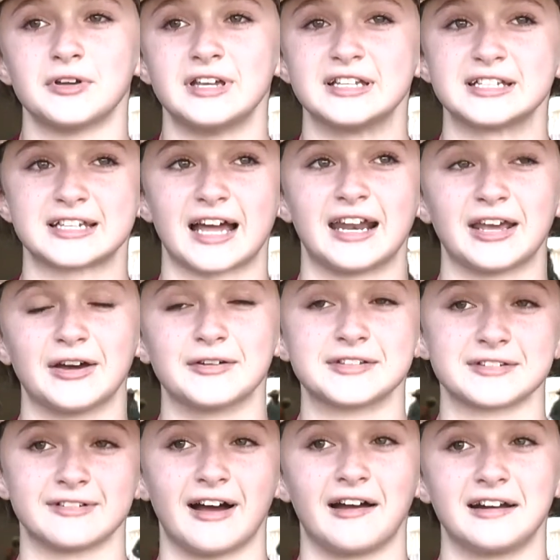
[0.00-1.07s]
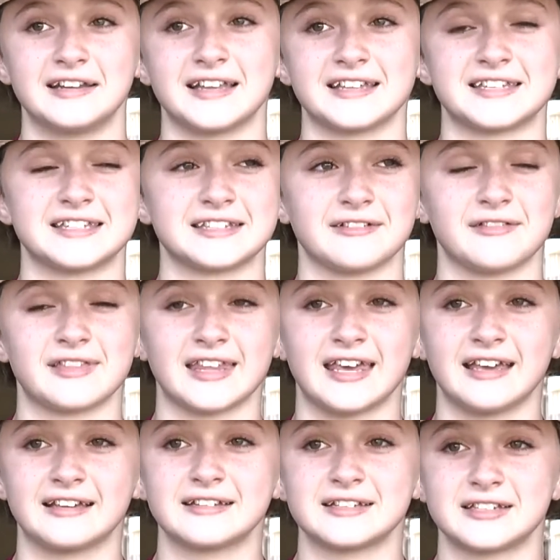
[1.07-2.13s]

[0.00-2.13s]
He just kind of goes around and does his own thing.